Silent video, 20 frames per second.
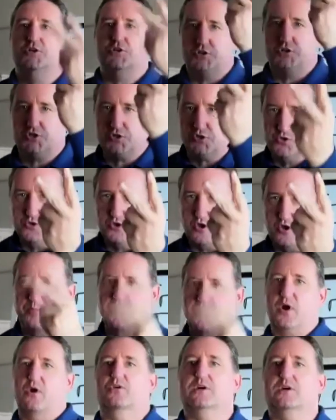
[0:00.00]
to your
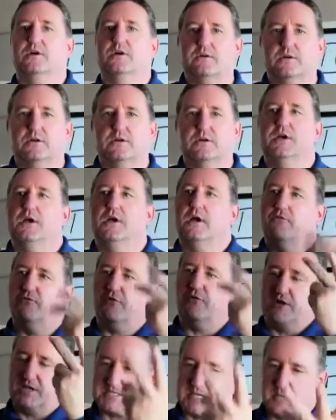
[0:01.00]
broker,
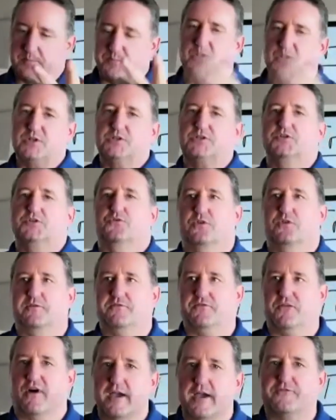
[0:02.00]
for example, to the
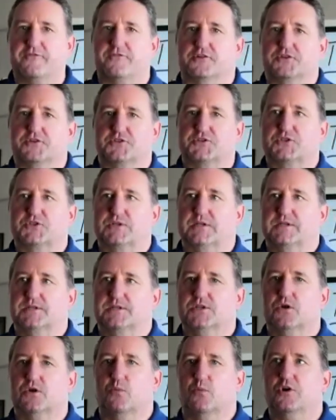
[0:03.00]
5ers.
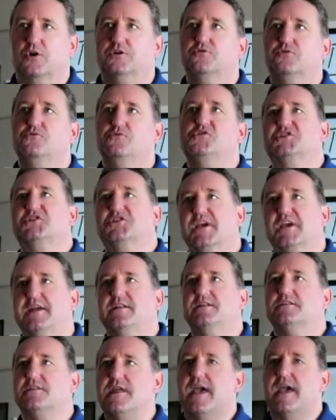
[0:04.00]
So what do you
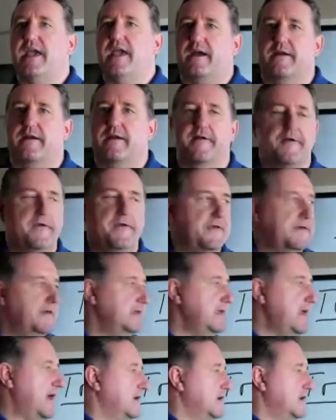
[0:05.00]
send there?
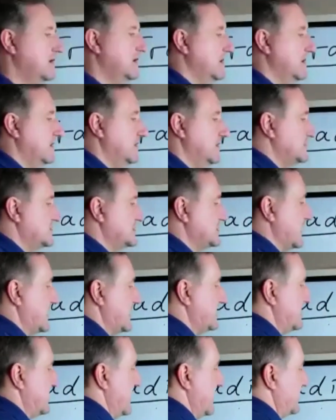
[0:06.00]
Yeah, you
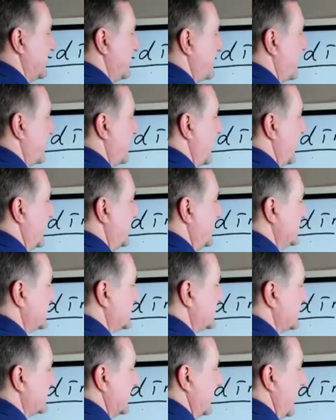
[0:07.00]
send there the
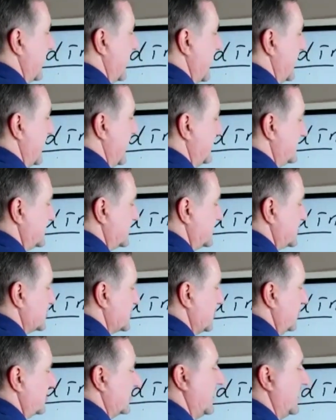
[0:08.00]
price and
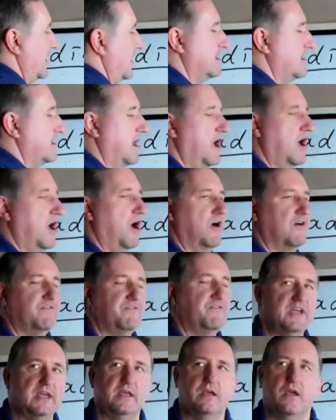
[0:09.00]
shortcut
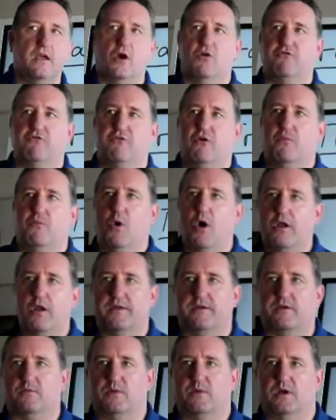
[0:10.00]
V for
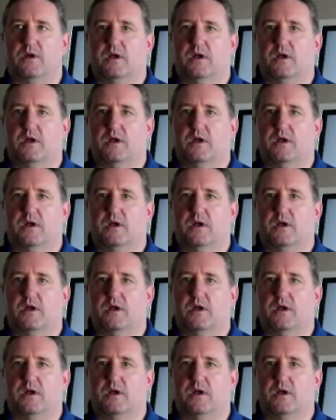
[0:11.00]
volume,